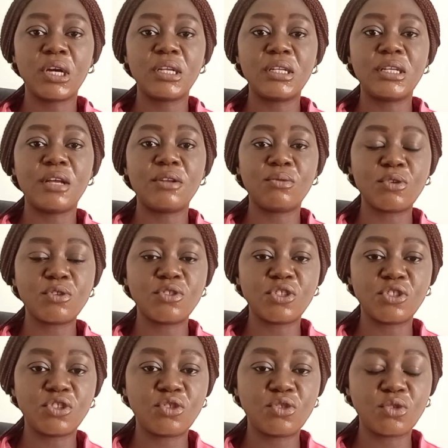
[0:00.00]
Then what you
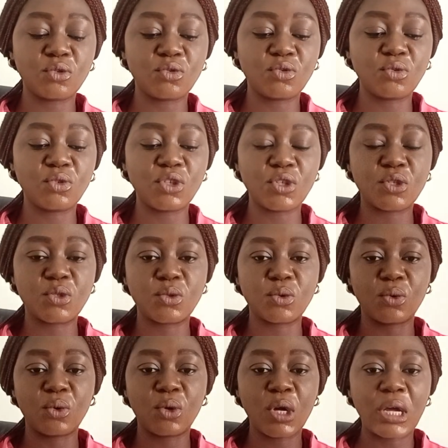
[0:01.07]
need to do is
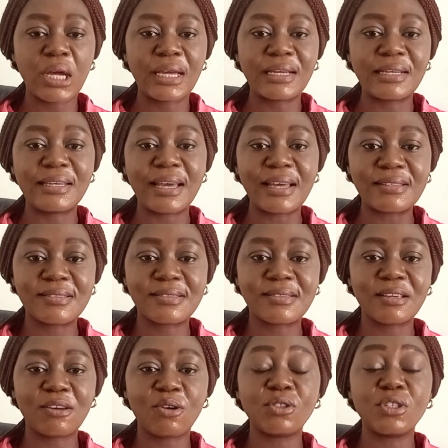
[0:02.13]
to get
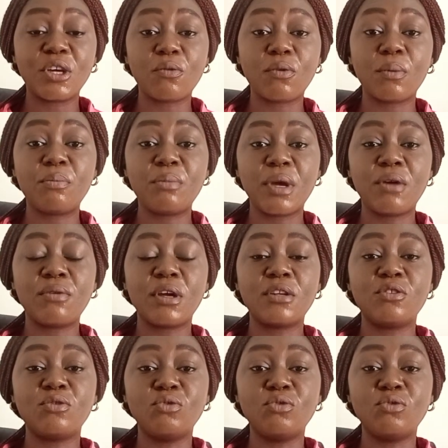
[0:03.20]
all the equipment ready.